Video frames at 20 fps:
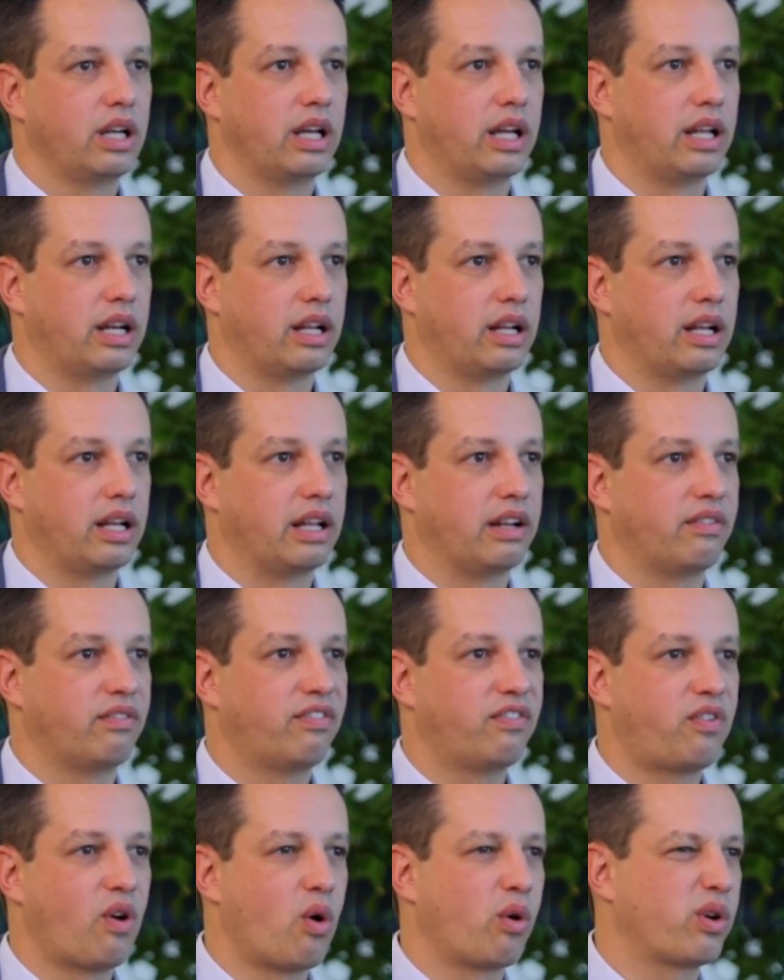It
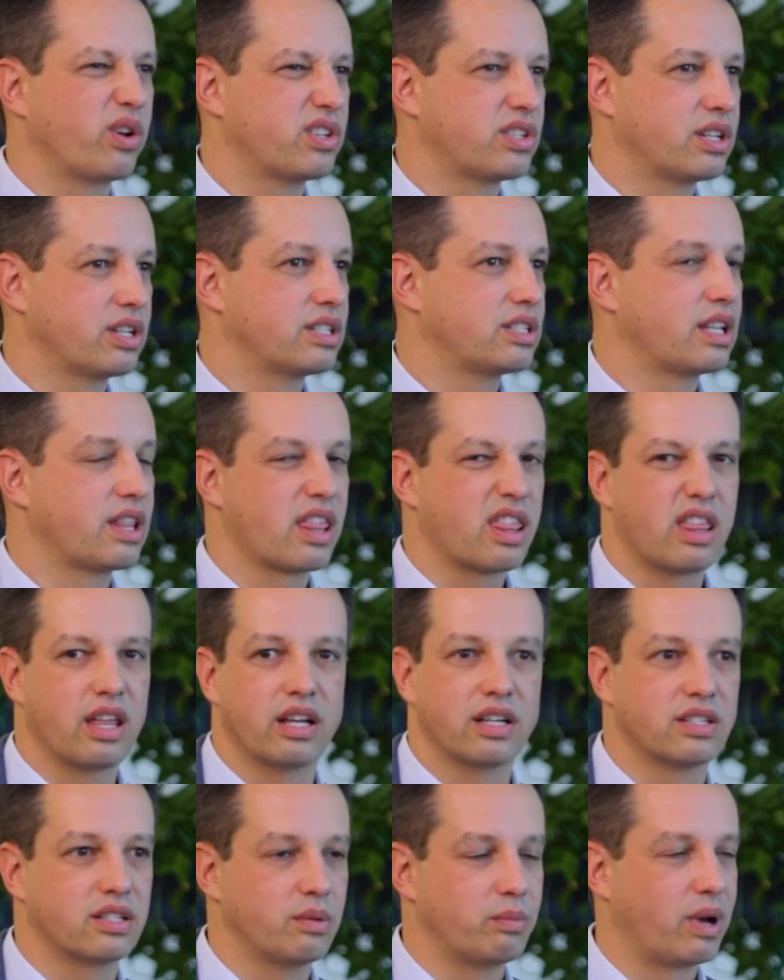focuses and
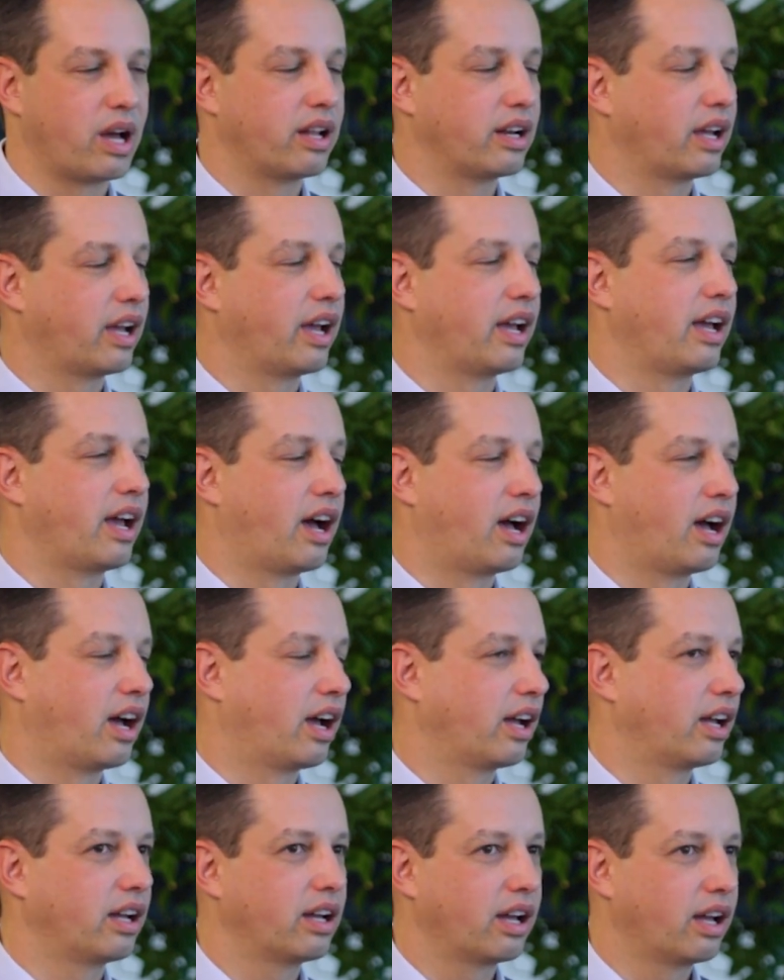thinks about
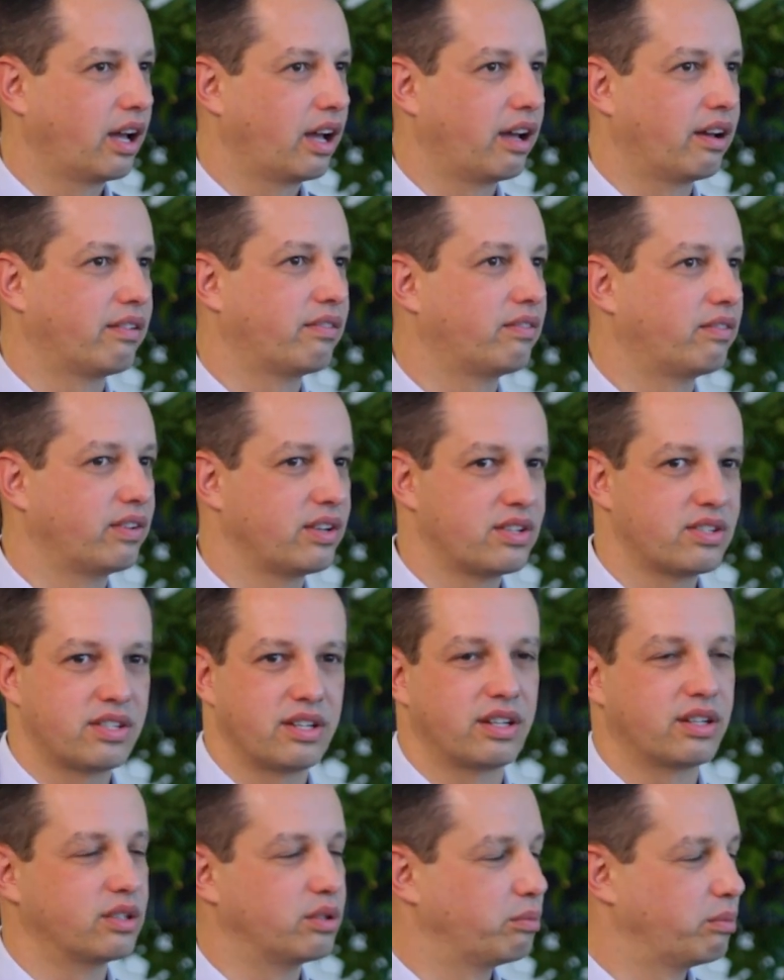AI every
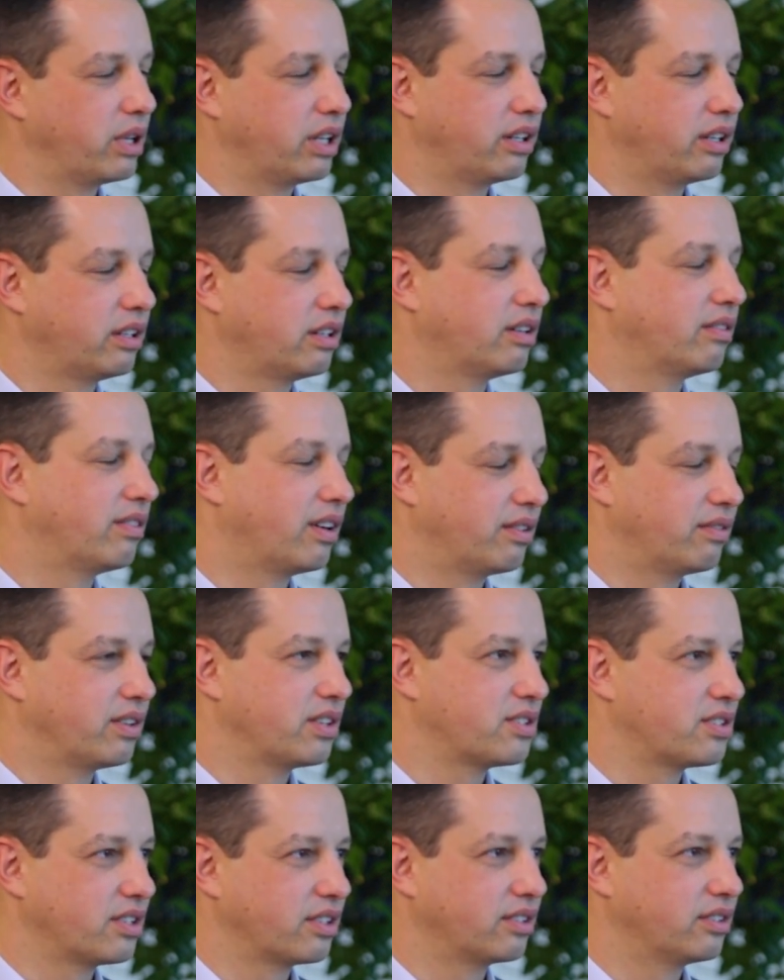single minute of every
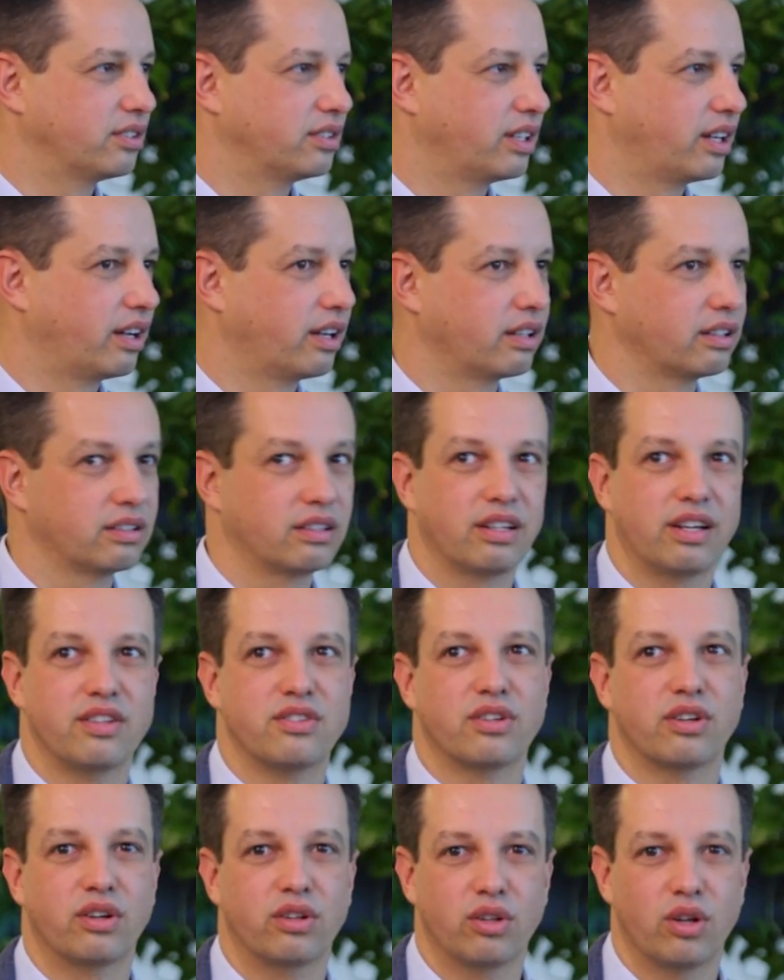single day.
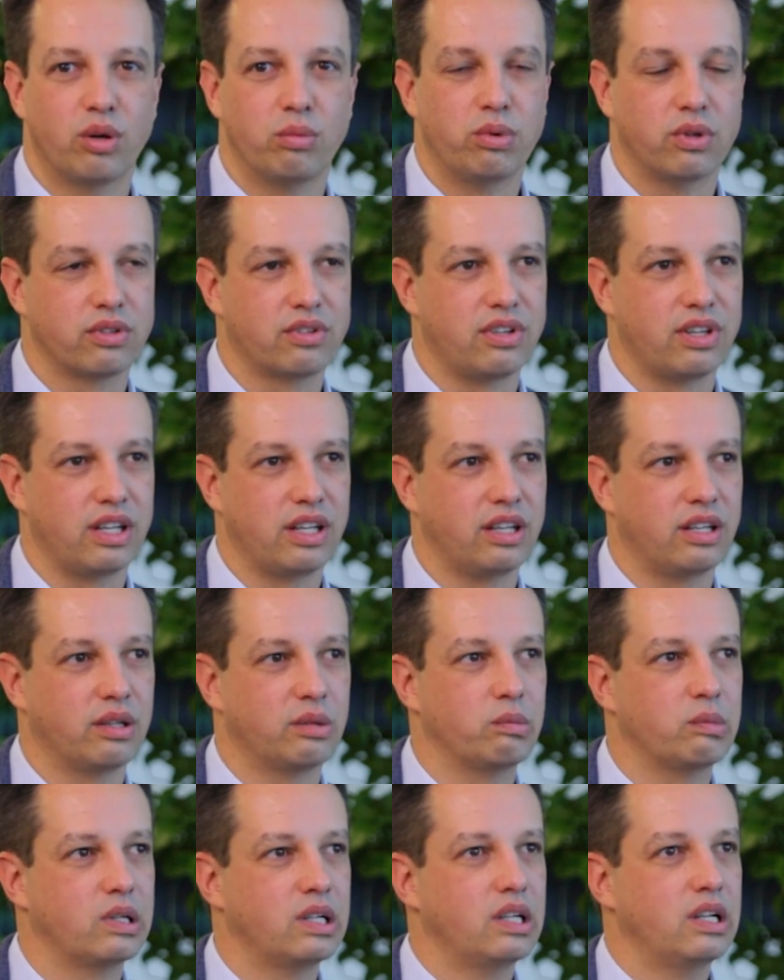It's a global
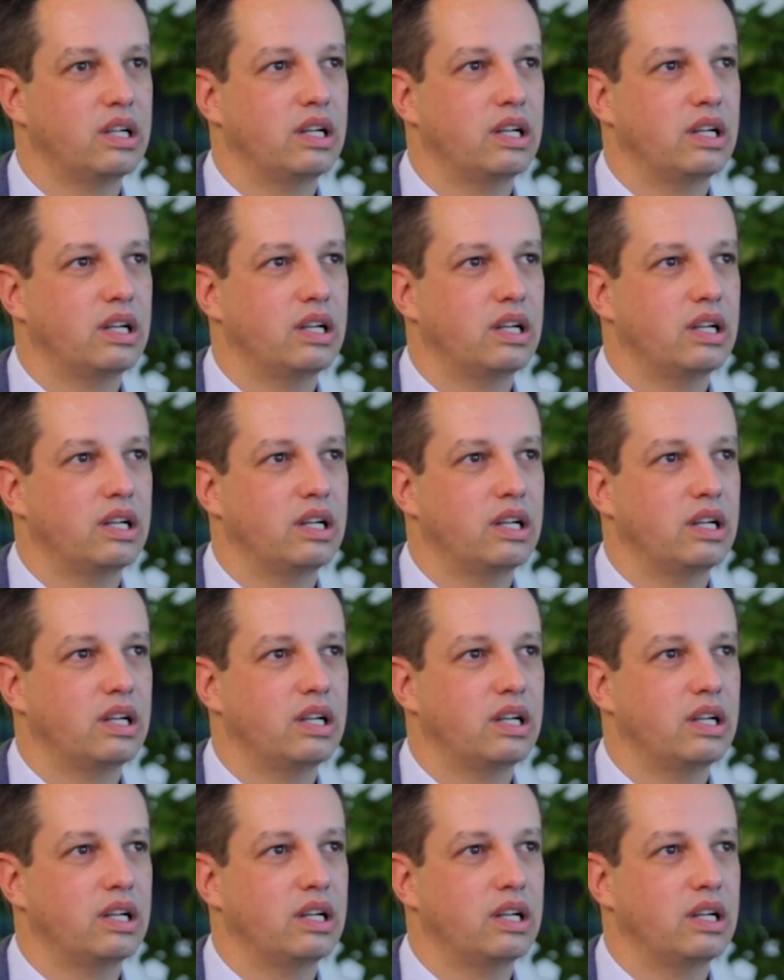team,